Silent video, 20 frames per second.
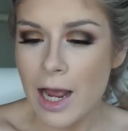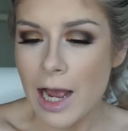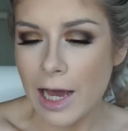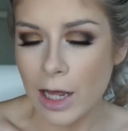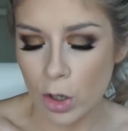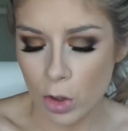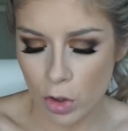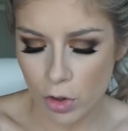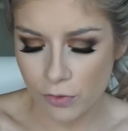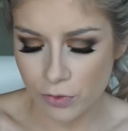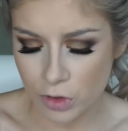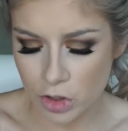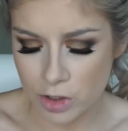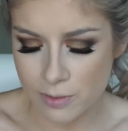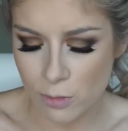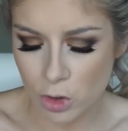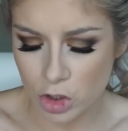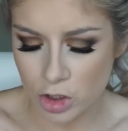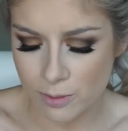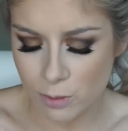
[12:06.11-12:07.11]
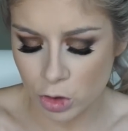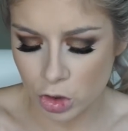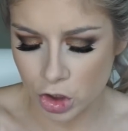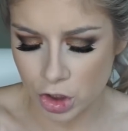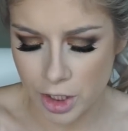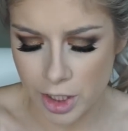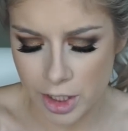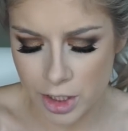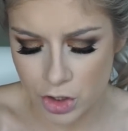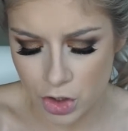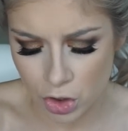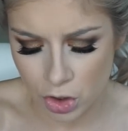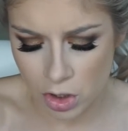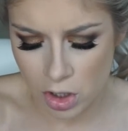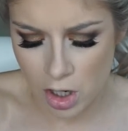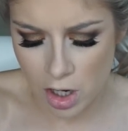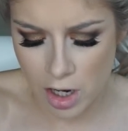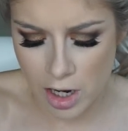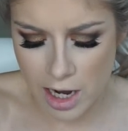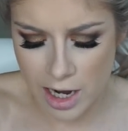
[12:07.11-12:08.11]
I don't know if there's multiple shades or
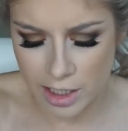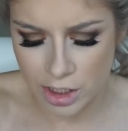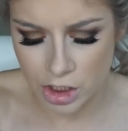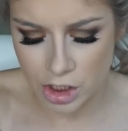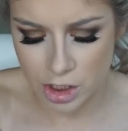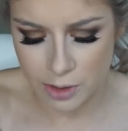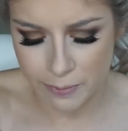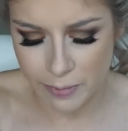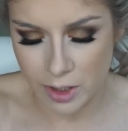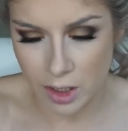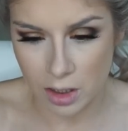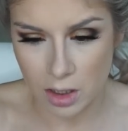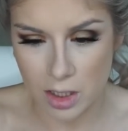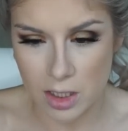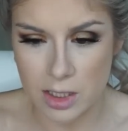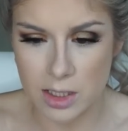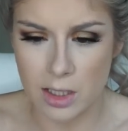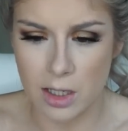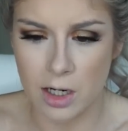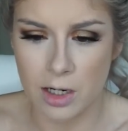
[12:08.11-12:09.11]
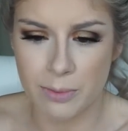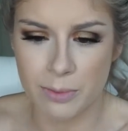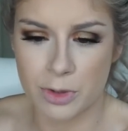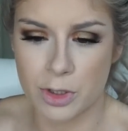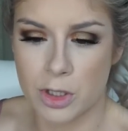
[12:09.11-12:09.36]
not. I just picked these up.